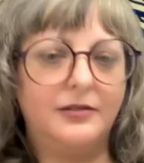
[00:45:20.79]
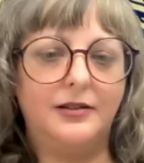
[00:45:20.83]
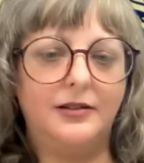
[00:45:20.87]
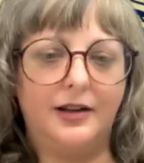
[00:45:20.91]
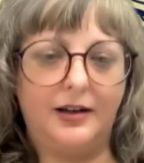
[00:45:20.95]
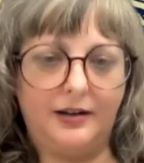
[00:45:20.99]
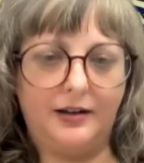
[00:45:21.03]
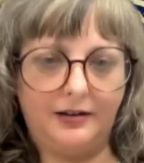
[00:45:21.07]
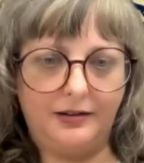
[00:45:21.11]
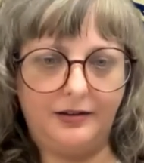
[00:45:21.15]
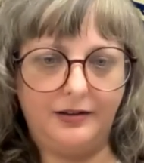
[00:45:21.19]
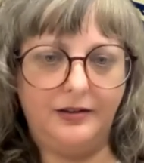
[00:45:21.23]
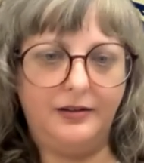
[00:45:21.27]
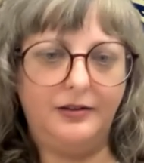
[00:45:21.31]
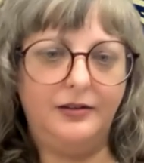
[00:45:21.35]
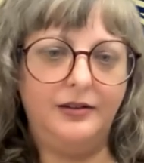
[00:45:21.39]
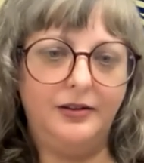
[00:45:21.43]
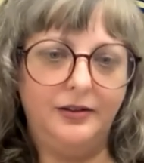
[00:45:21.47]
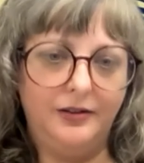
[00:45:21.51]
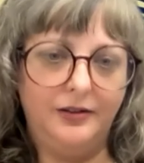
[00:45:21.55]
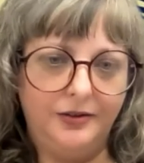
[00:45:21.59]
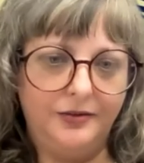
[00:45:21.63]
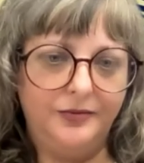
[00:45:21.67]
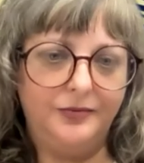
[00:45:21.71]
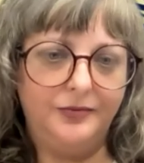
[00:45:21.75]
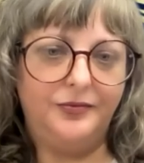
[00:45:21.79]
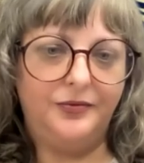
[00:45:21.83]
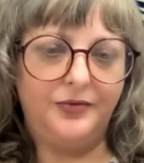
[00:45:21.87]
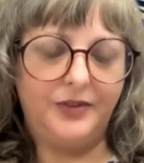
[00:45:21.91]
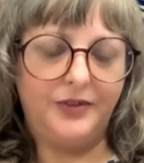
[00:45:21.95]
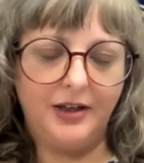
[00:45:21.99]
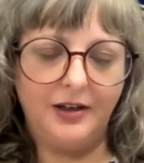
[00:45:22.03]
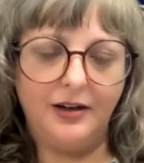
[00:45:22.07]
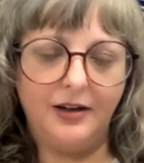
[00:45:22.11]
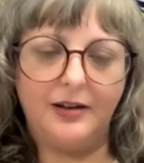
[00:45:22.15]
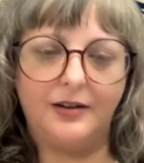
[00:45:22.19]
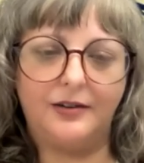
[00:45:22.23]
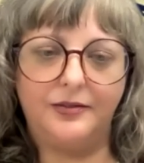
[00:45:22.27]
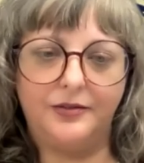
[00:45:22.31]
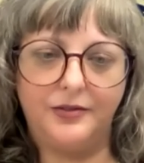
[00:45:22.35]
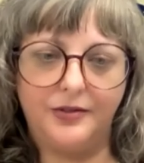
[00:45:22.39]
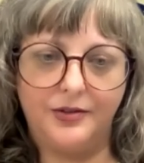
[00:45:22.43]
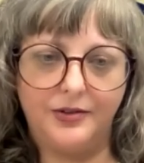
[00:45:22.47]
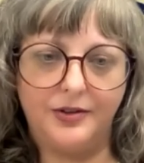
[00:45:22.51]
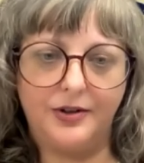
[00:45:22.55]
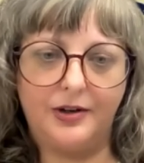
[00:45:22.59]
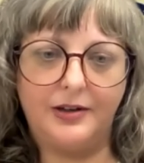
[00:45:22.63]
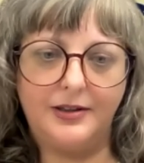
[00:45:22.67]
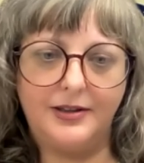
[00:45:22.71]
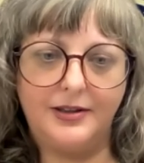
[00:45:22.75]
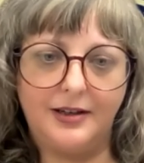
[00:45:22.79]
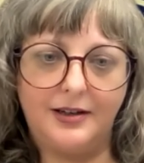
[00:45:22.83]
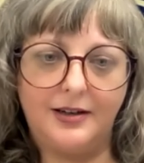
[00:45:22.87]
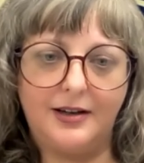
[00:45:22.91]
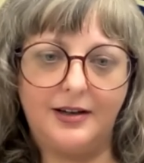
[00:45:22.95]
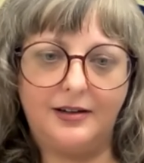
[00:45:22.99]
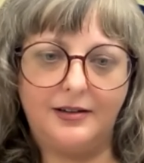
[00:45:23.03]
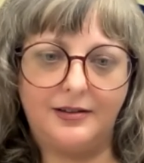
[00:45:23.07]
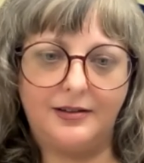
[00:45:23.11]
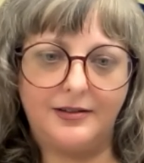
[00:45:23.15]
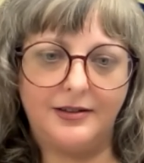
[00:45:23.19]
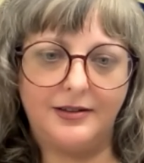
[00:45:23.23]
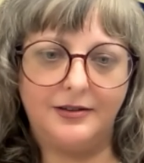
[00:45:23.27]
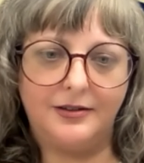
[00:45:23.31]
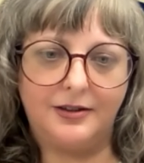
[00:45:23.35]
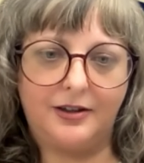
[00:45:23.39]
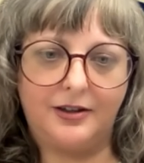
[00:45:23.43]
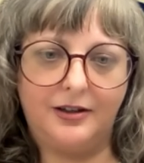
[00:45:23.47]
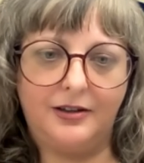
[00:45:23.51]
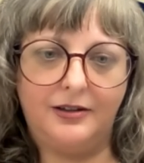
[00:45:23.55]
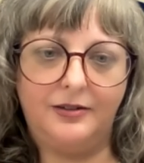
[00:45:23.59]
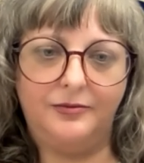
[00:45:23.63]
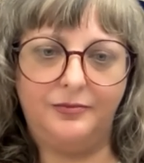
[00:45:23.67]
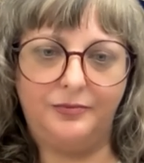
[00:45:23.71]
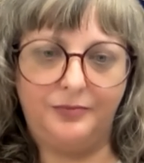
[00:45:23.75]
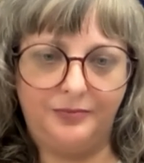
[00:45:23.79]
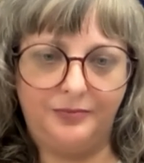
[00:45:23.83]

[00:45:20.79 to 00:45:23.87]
And yeah, so I'd say yes, it's good.